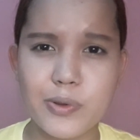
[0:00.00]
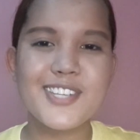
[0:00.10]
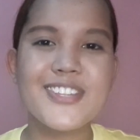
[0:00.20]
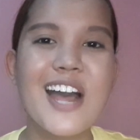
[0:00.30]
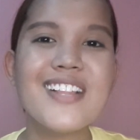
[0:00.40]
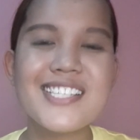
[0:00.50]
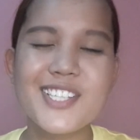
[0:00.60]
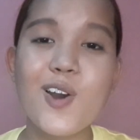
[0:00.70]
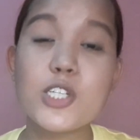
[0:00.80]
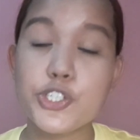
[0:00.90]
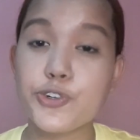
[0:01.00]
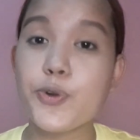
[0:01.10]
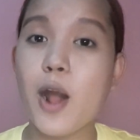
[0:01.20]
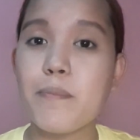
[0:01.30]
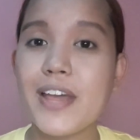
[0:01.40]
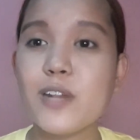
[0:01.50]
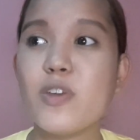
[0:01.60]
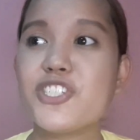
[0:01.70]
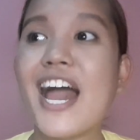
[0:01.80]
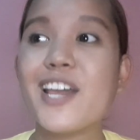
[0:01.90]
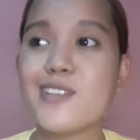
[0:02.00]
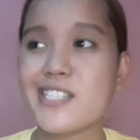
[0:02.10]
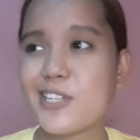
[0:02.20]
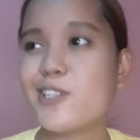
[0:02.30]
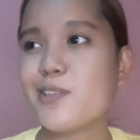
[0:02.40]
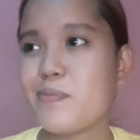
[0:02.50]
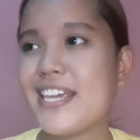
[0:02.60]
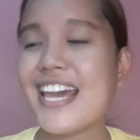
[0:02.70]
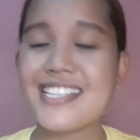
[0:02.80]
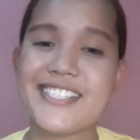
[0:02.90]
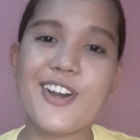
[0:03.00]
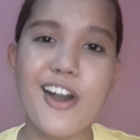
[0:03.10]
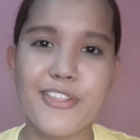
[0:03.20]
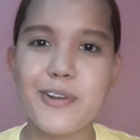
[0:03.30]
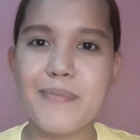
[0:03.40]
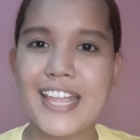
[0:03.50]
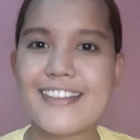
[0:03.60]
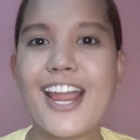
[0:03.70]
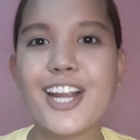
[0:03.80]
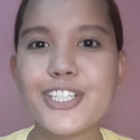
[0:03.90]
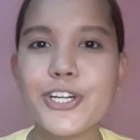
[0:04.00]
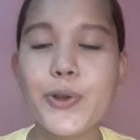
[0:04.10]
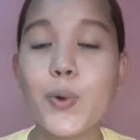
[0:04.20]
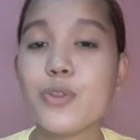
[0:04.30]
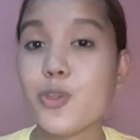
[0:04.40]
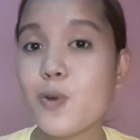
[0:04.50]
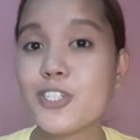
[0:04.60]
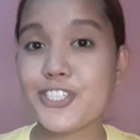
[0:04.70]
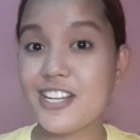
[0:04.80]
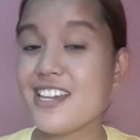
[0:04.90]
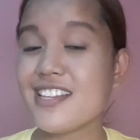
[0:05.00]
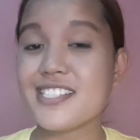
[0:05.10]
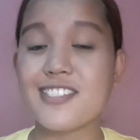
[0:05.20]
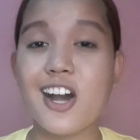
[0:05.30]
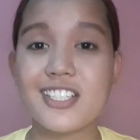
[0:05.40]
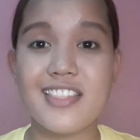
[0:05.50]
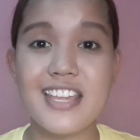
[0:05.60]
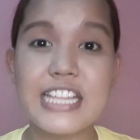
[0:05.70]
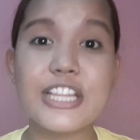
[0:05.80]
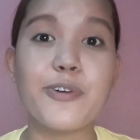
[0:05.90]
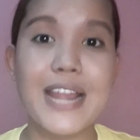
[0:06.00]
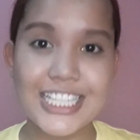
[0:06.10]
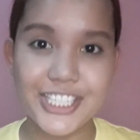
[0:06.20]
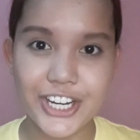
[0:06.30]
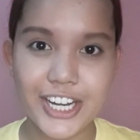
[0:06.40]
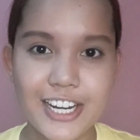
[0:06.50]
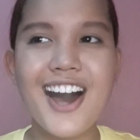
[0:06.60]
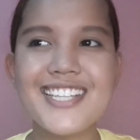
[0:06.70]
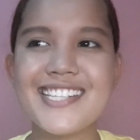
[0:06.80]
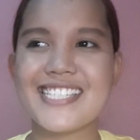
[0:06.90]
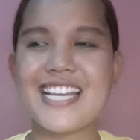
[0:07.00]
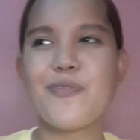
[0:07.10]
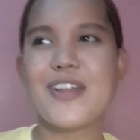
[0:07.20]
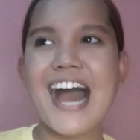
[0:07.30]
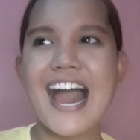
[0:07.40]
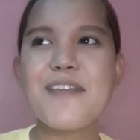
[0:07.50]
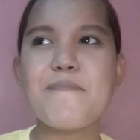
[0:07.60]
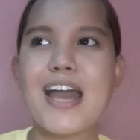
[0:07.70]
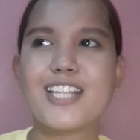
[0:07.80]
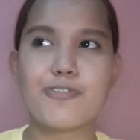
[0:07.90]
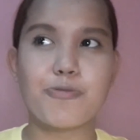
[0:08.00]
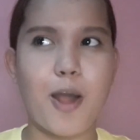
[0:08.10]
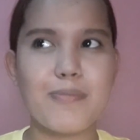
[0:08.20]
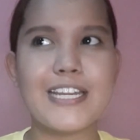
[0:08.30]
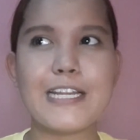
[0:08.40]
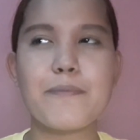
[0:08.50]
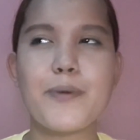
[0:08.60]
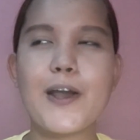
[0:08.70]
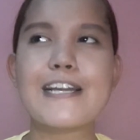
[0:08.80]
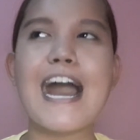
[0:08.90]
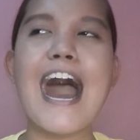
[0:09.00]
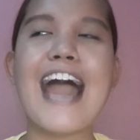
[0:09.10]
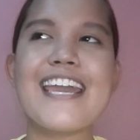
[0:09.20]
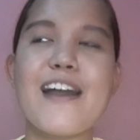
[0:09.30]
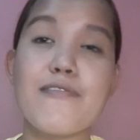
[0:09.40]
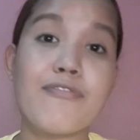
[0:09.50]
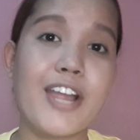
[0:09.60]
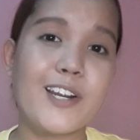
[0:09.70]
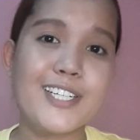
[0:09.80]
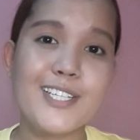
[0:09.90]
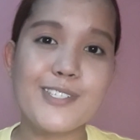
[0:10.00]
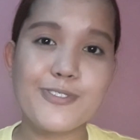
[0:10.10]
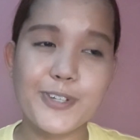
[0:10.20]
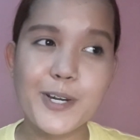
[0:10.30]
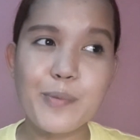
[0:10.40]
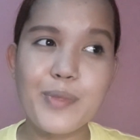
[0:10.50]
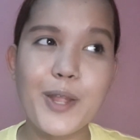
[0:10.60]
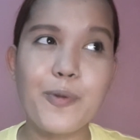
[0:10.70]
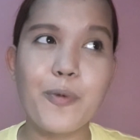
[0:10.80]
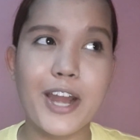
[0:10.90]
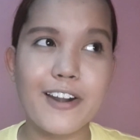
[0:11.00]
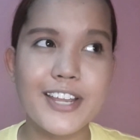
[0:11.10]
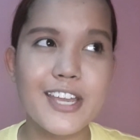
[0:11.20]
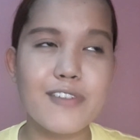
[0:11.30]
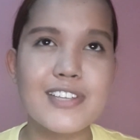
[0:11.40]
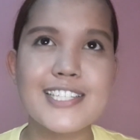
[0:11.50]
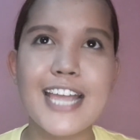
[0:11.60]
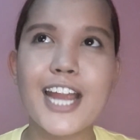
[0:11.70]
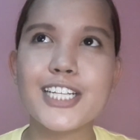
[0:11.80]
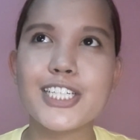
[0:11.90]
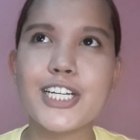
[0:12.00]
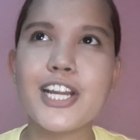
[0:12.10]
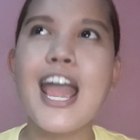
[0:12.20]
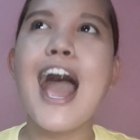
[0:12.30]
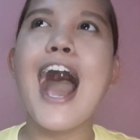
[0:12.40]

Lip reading: So now let's go to Robin, which I consider to be as the other main character, although she is not the narrator. Honestly, when I met Robin in a book, I am very disturbed and wary of his character.